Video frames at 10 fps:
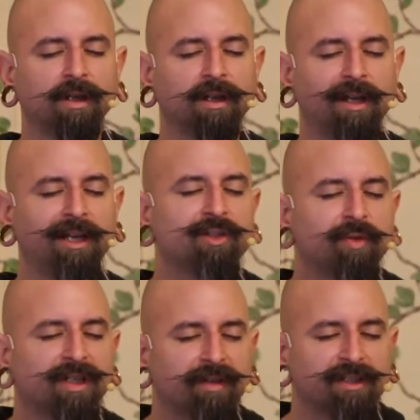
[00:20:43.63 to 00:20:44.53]
Let each
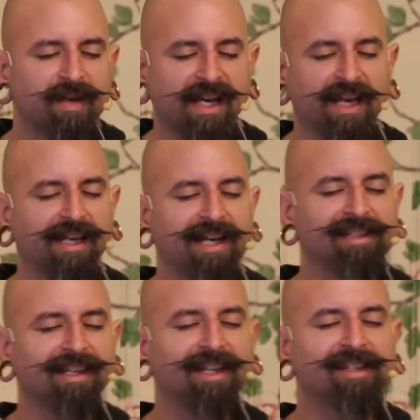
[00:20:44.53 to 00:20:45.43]
one of us recognize
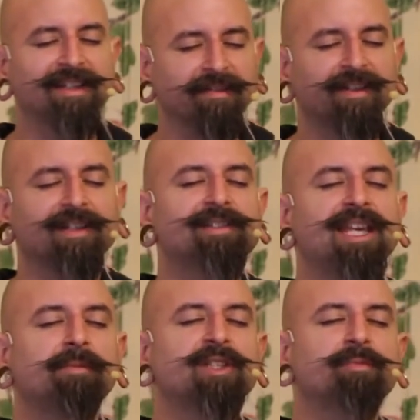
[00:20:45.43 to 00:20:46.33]
that this infinite,
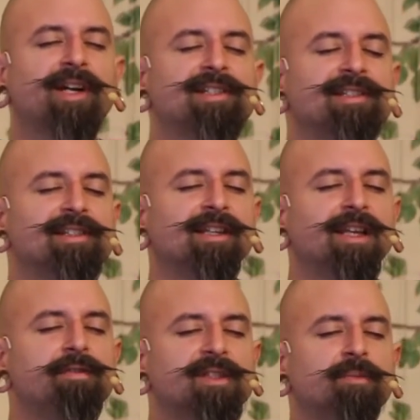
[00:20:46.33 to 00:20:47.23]
seamless presence that
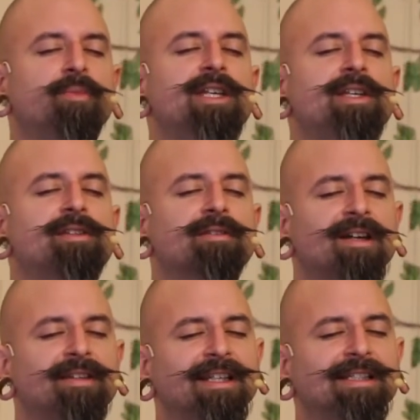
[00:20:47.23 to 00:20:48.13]
lives and breathes
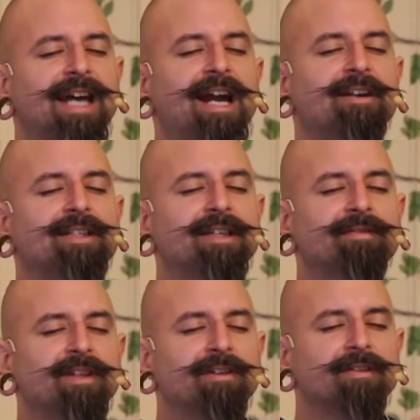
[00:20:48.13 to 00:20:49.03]
throughout the entirety
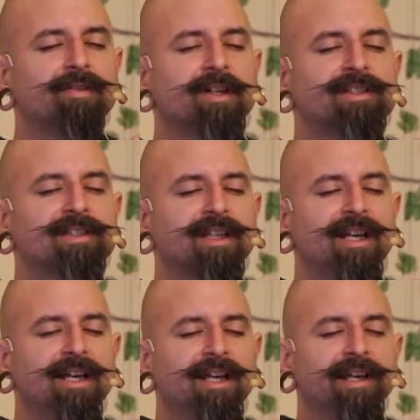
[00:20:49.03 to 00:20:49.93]
of the universe
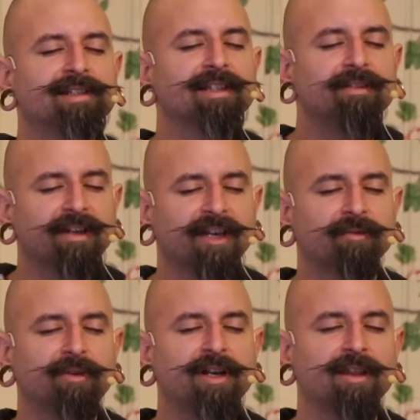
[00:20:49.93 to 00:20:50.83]
is living
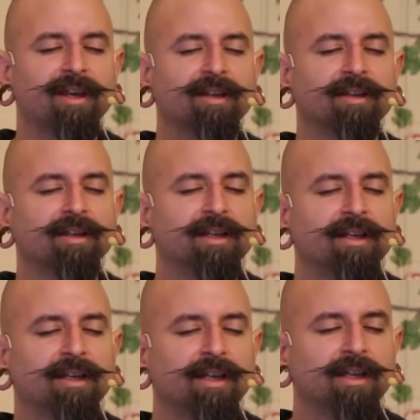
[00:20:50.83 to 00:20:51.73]
and breathing
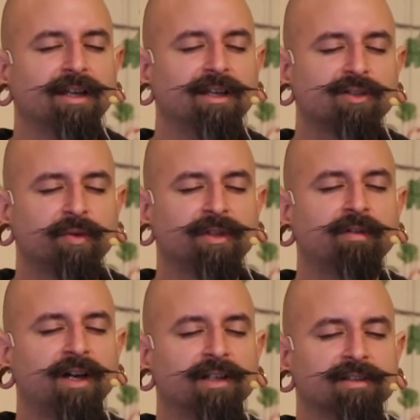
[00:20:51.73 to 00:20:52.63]
each one of
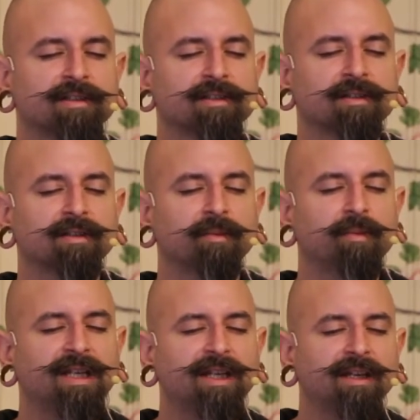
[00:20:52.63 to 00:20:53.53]
us,
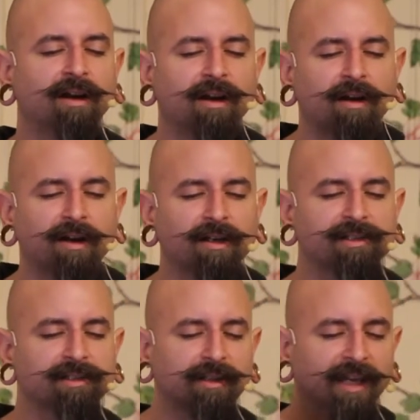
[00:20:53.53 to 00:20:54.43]
beating our
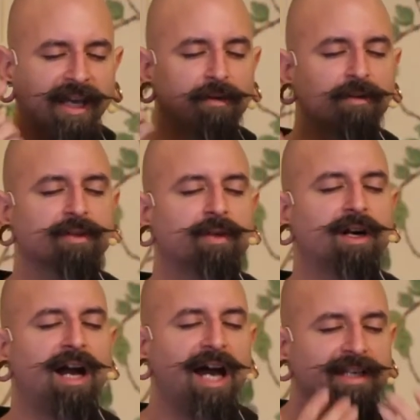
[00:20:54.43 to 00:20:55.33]
hearts, looking out through
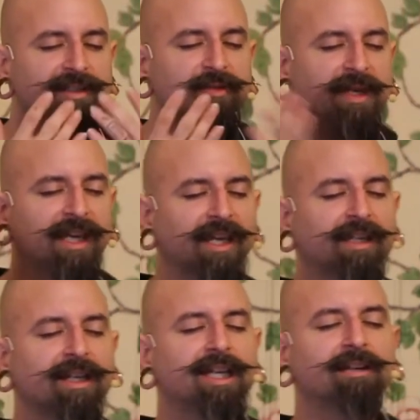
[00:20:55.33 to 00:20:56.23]
our eyes, speaking
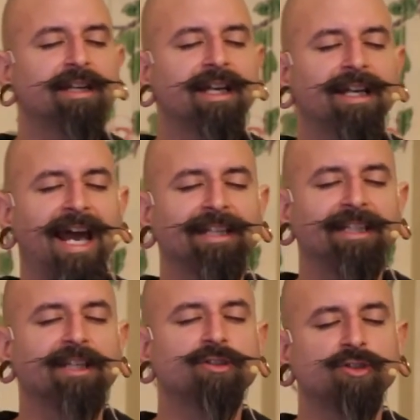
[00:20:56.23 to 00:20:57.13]
and hearing and
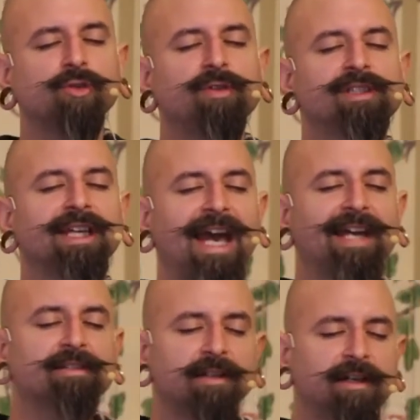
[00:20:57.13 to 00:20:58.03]
acting and choosing
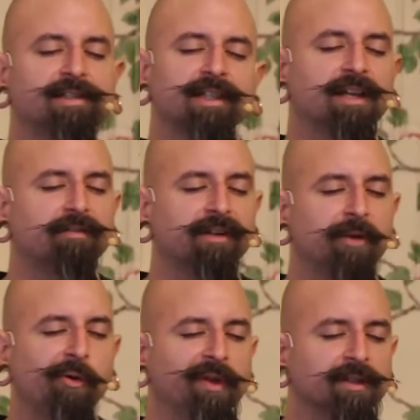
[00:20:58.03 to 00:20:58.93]
as us in every
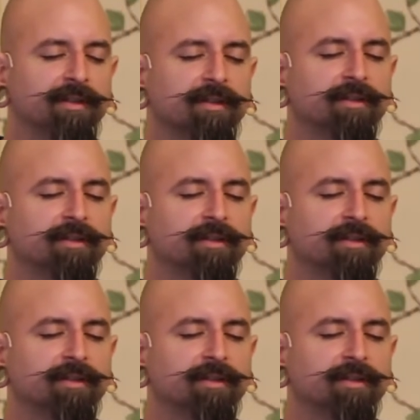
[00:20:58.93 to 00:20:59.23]
moment.